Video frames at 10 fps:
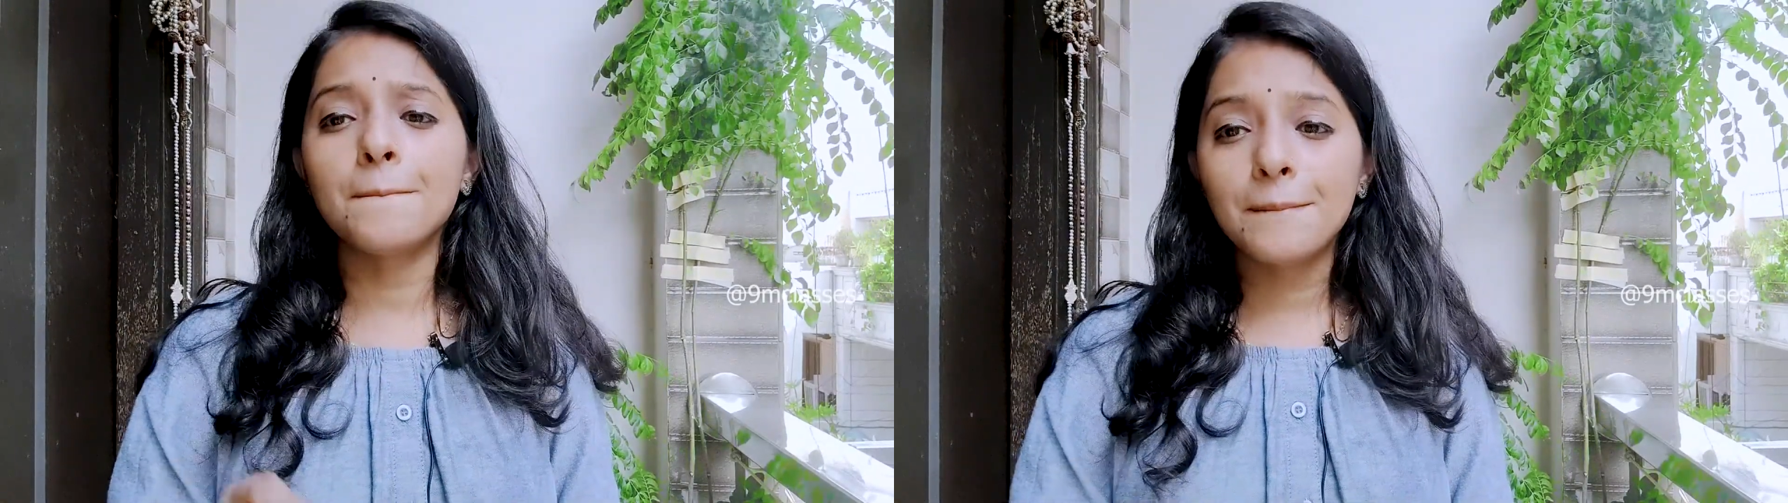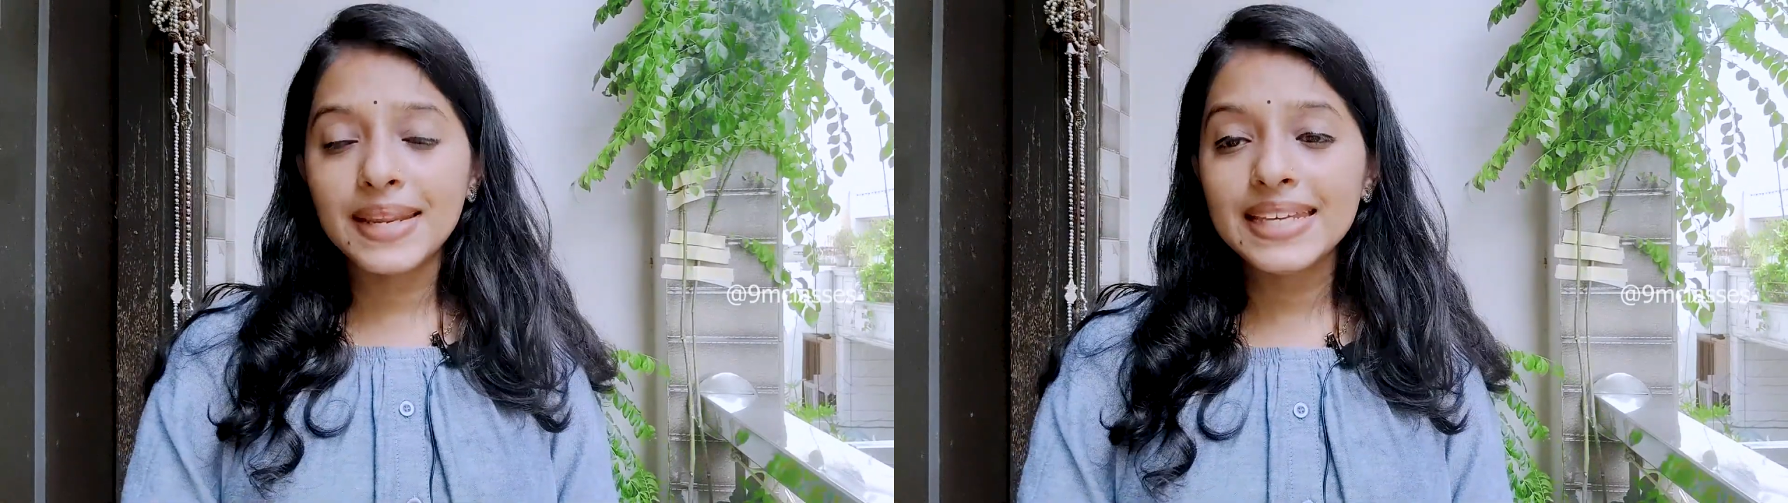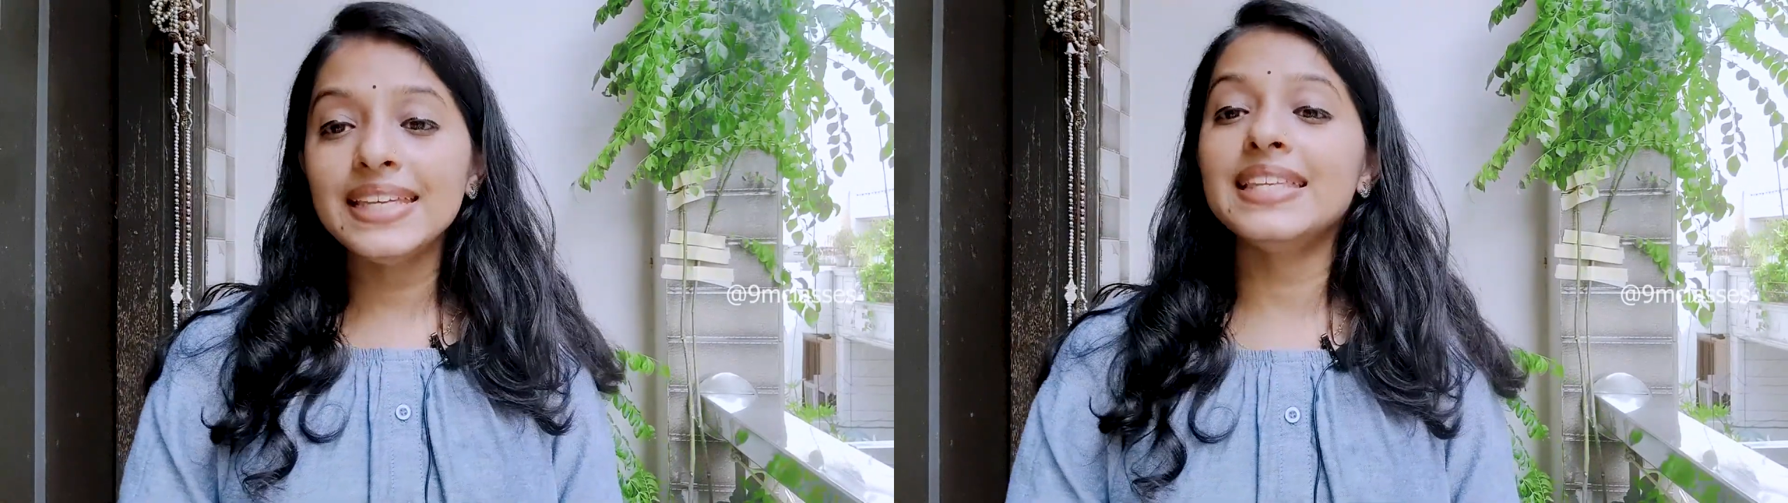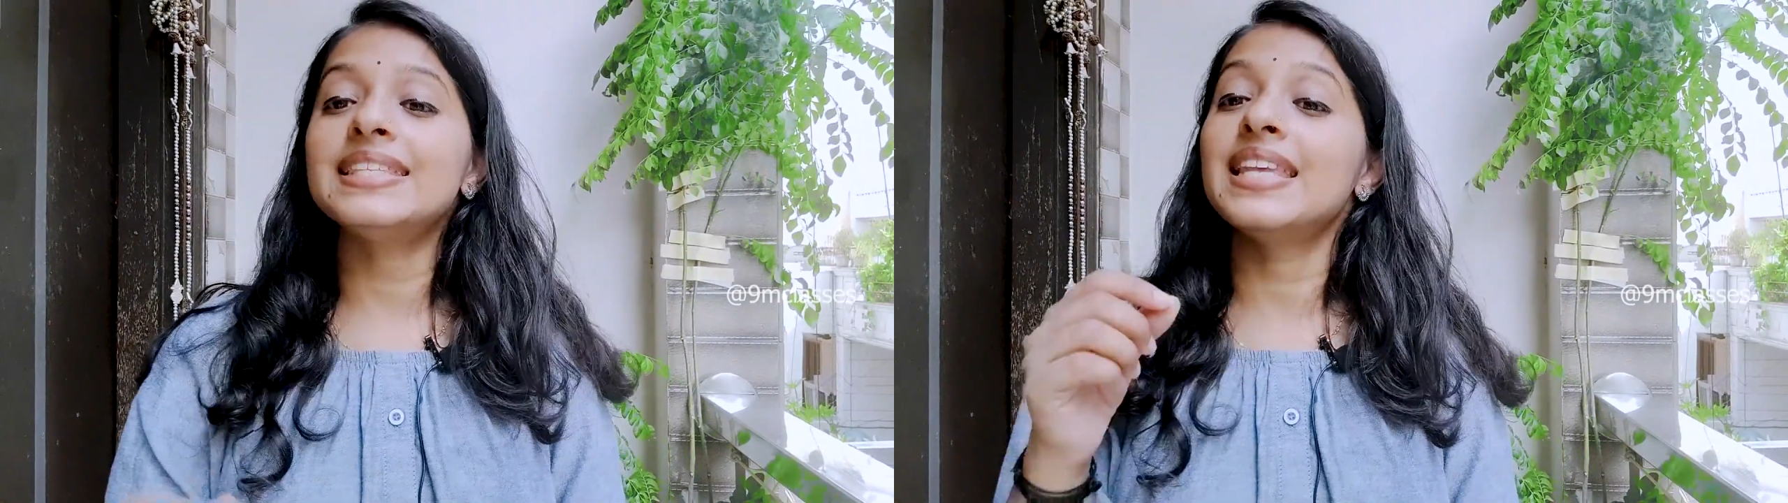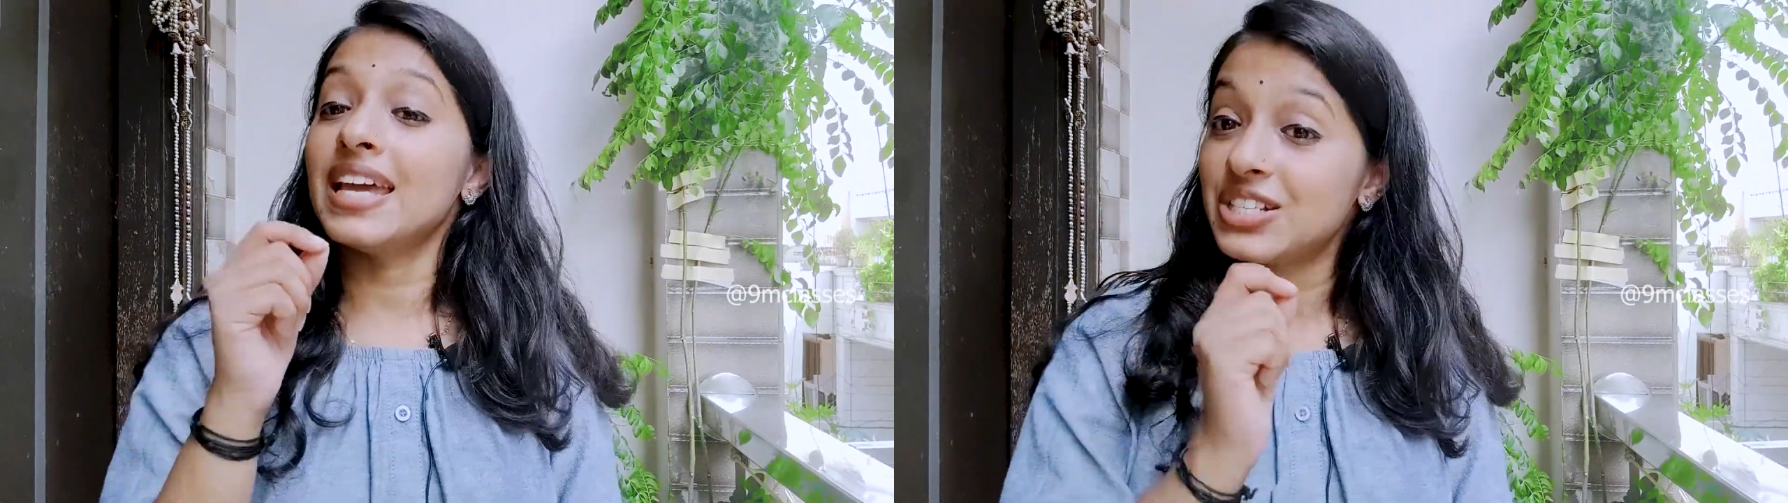
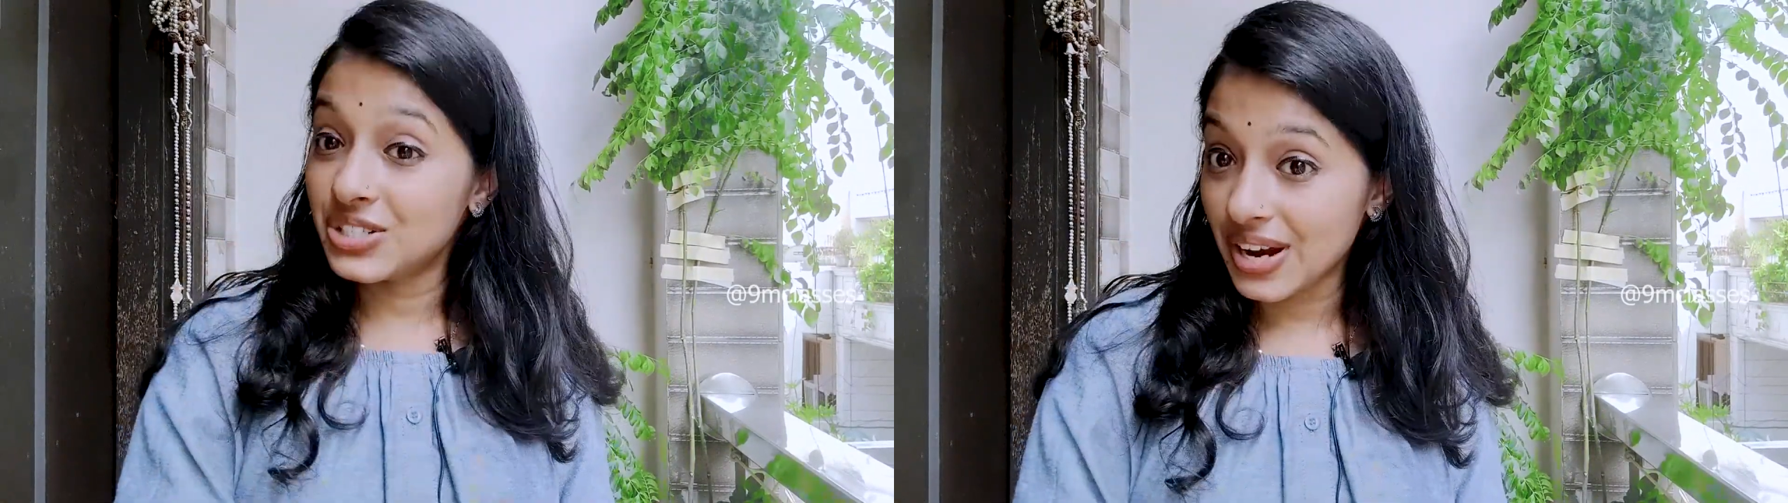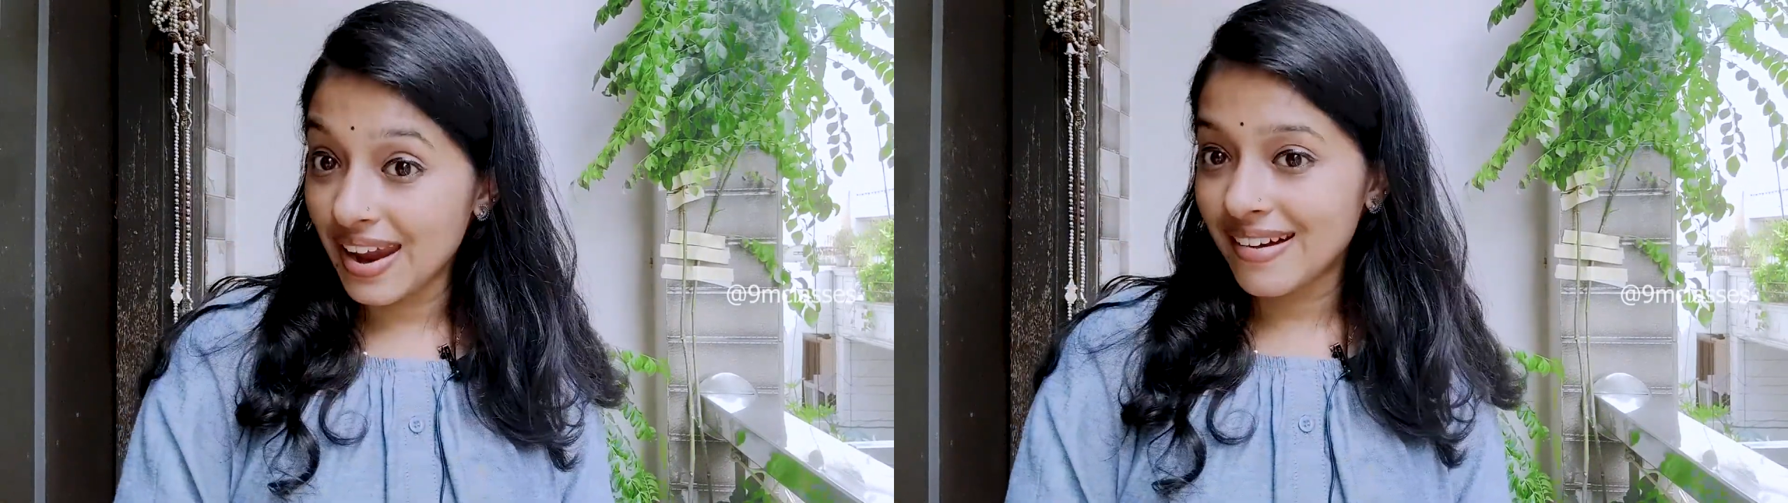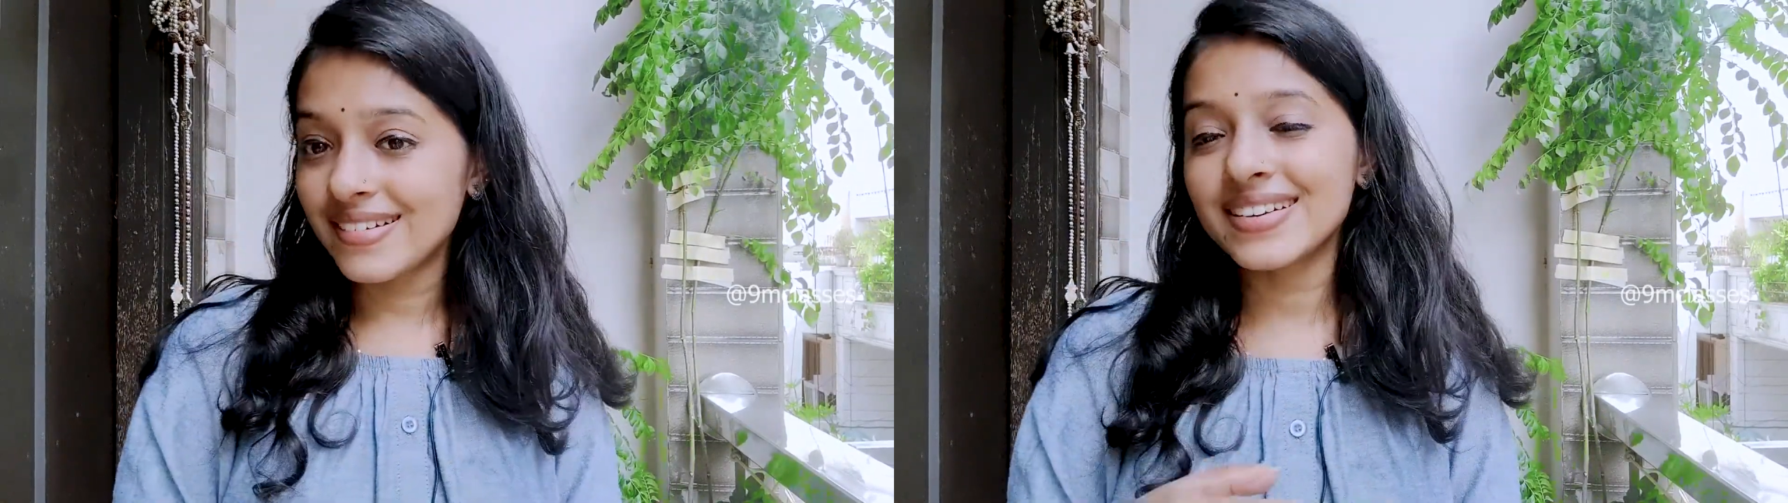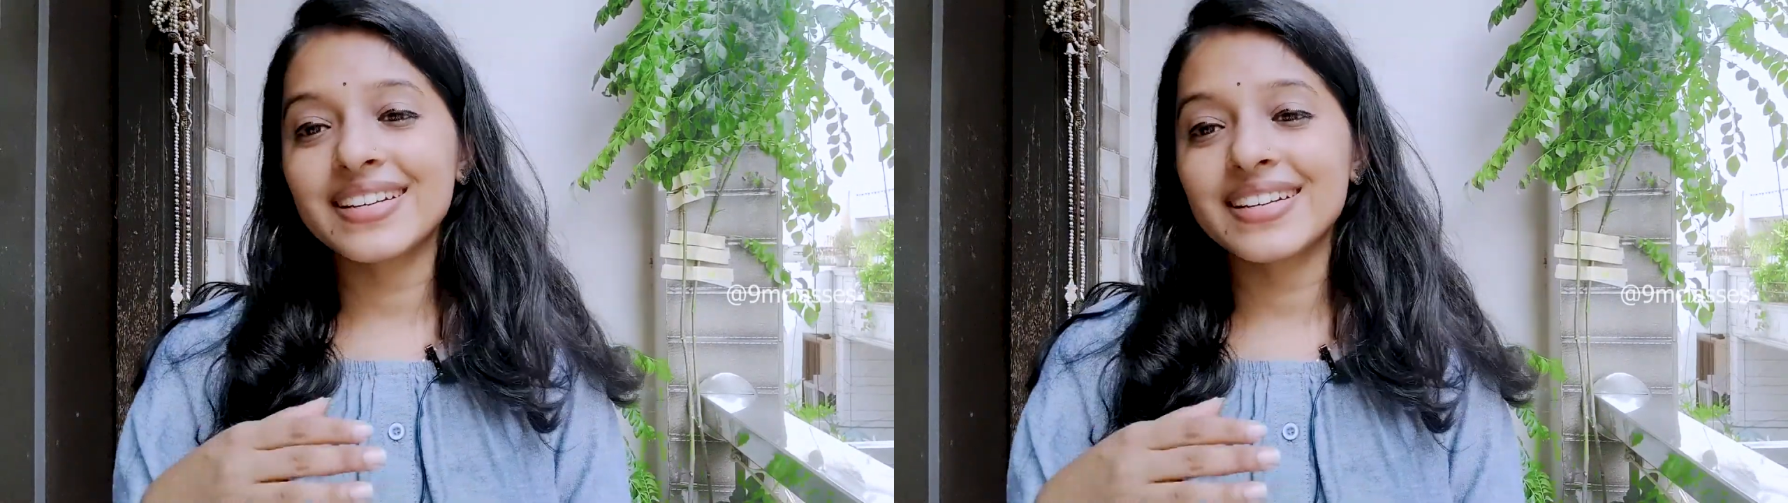please share,